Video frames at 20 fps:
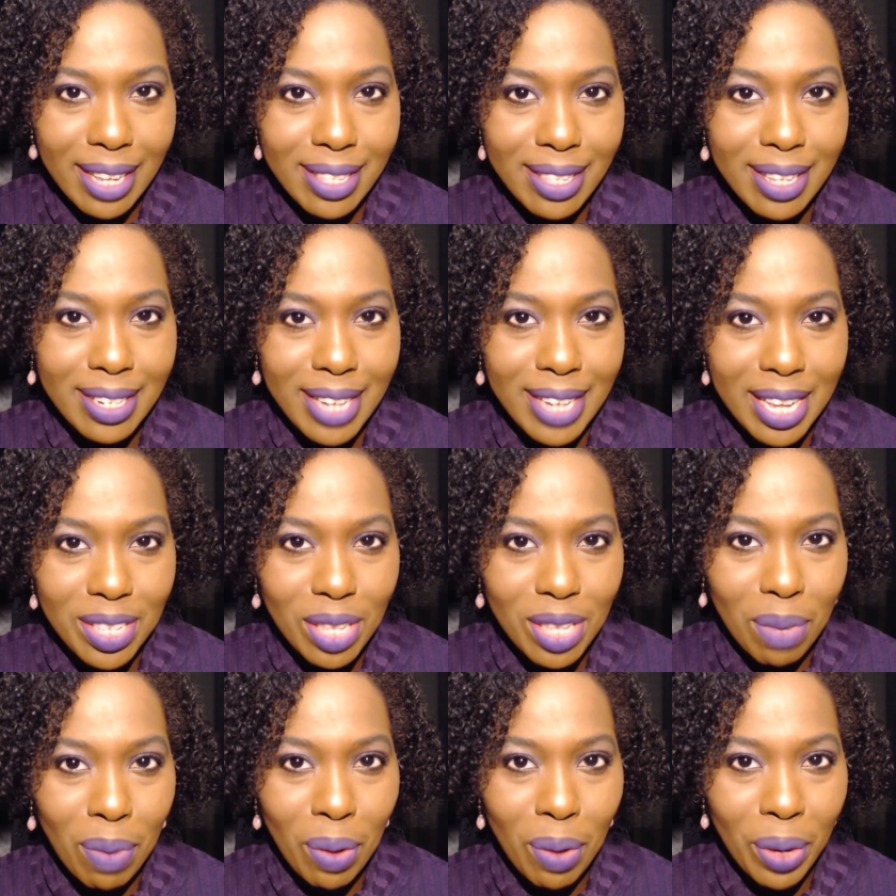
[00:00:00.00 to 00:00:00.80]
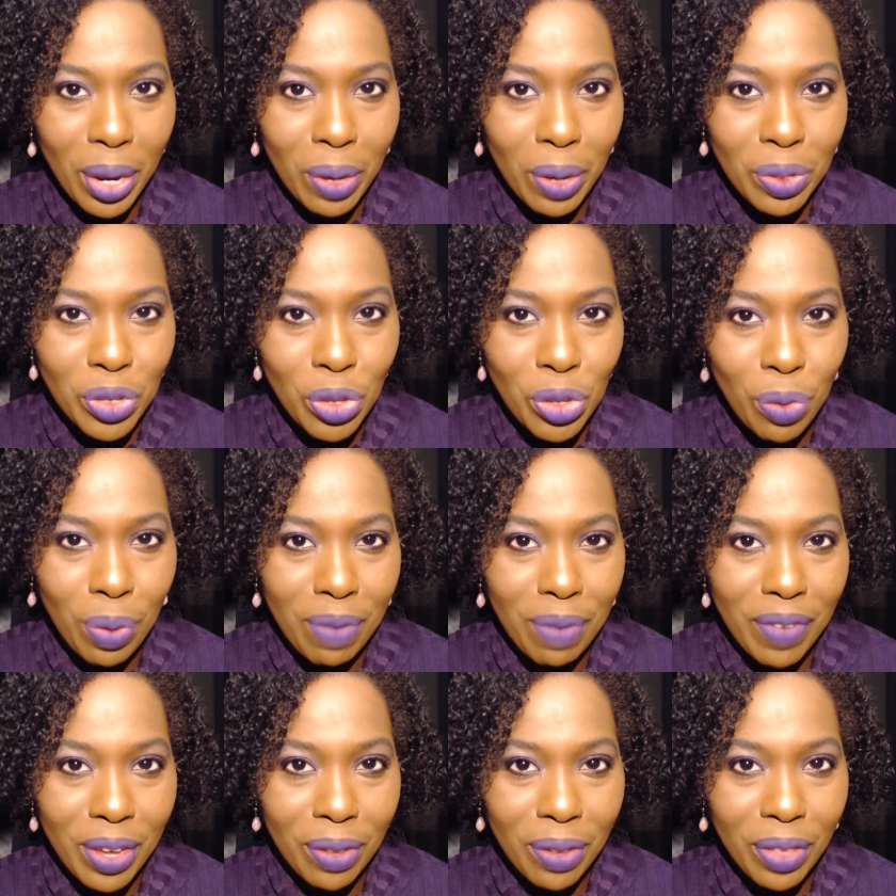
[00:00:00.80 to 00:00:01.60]
and testimonials to
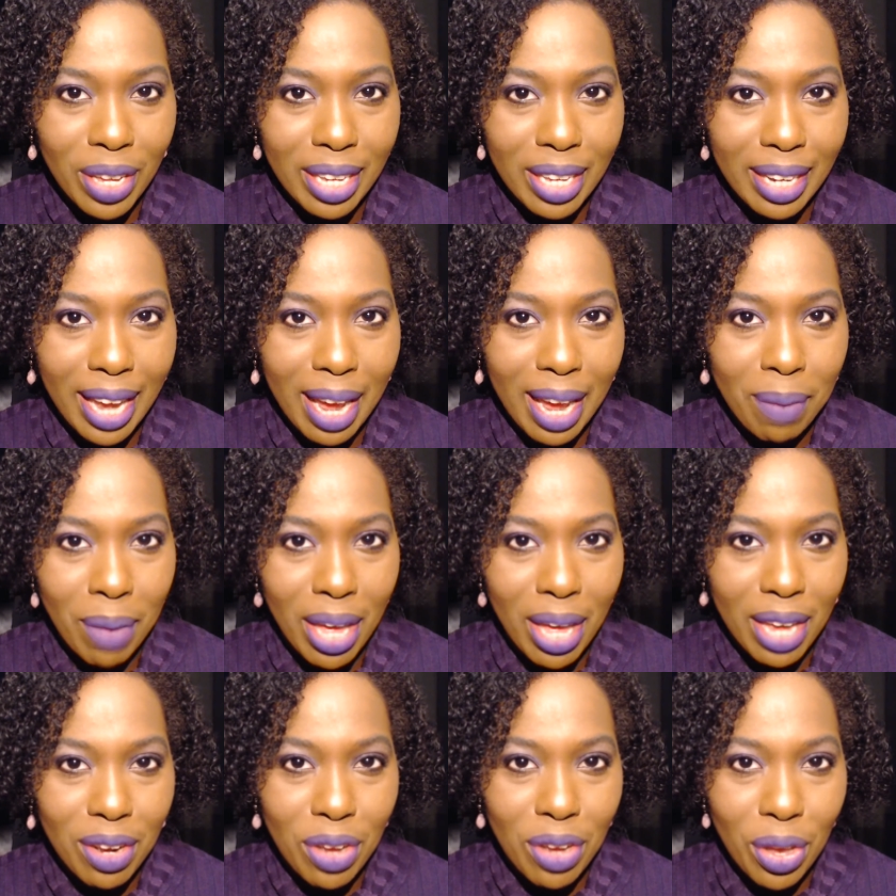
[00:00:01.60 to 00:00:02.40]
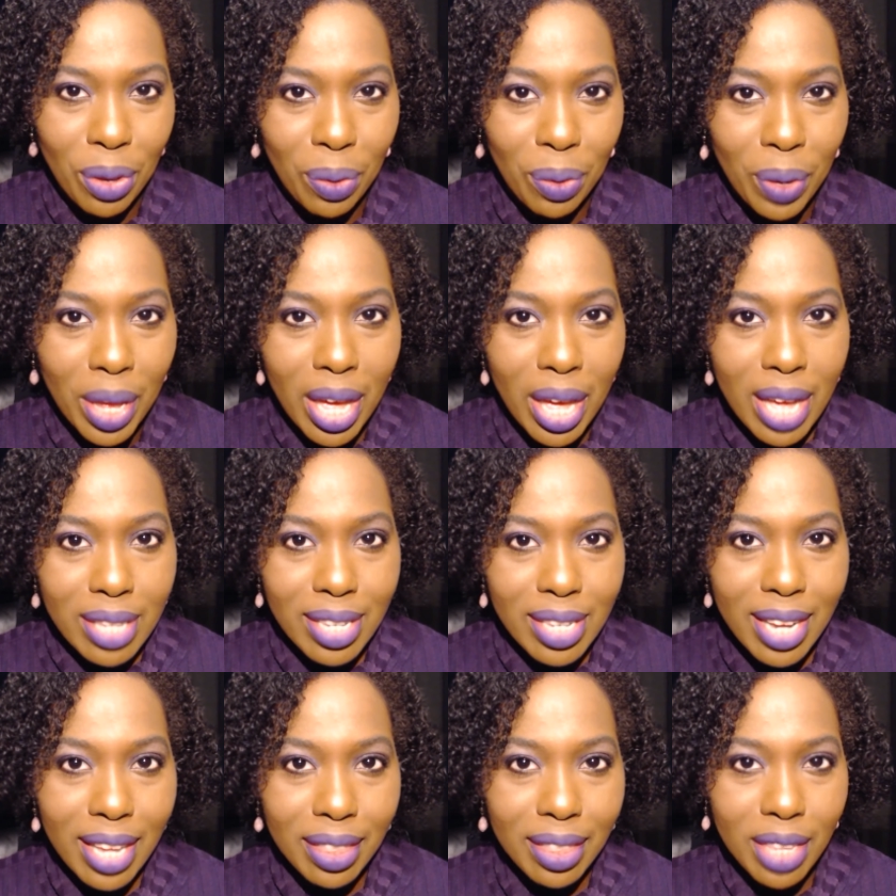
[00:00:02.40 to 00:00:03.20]
reveal the glam in you. To
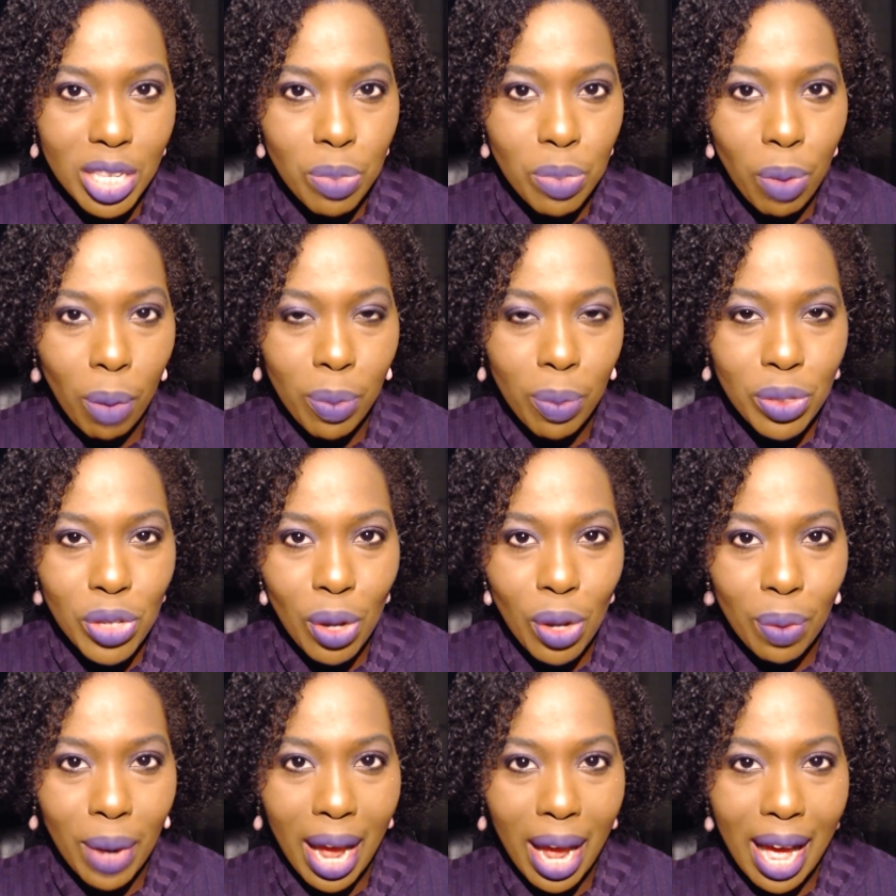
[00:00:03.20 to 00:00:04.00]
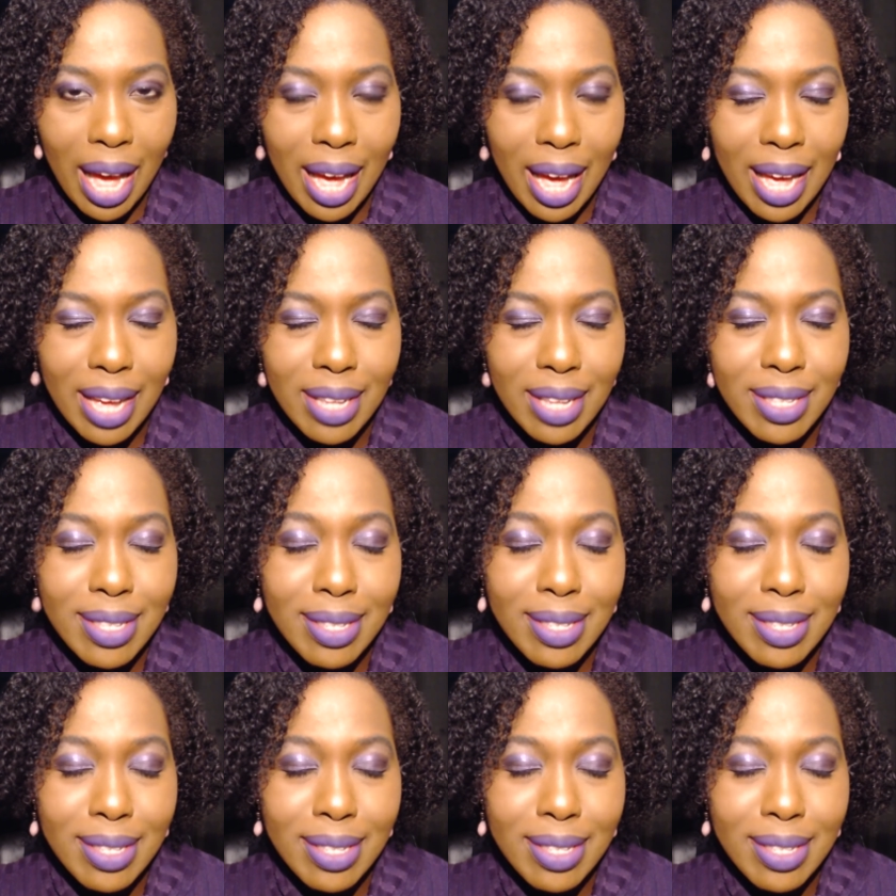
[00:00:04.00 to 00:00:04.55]
get these purple tone eyes,